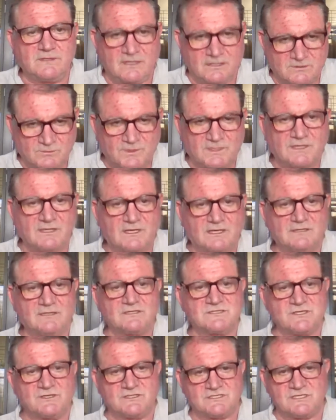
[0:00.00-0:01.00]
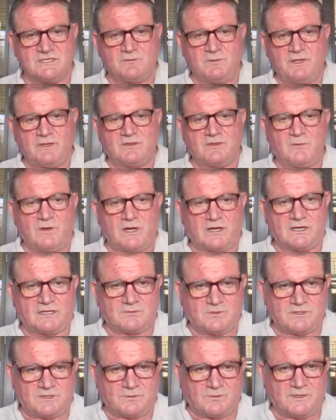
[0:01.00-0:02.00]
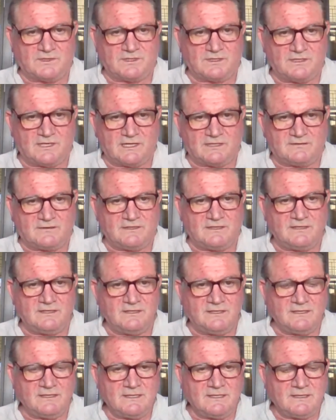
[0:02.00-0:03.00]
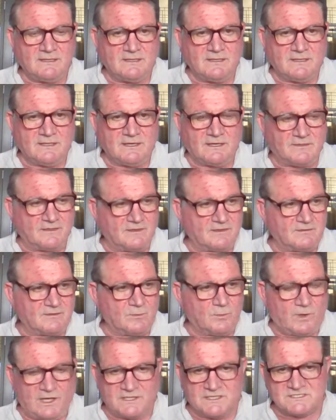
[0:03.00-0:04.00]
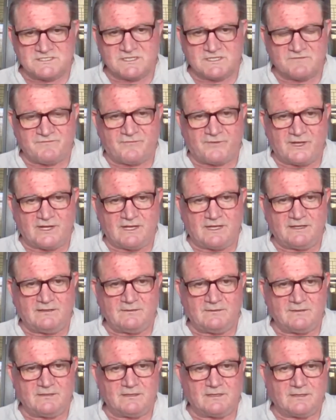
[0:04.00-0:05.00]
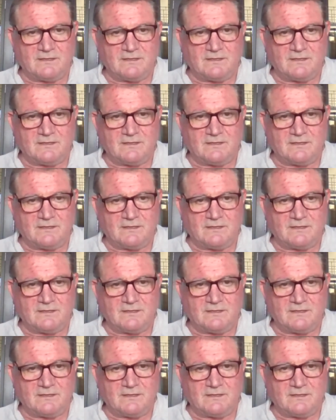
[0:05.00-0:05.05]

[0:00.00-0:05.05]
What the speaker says: Yeah, 2019. So you see, we're on the market with the 2019, and the wine is so friendly.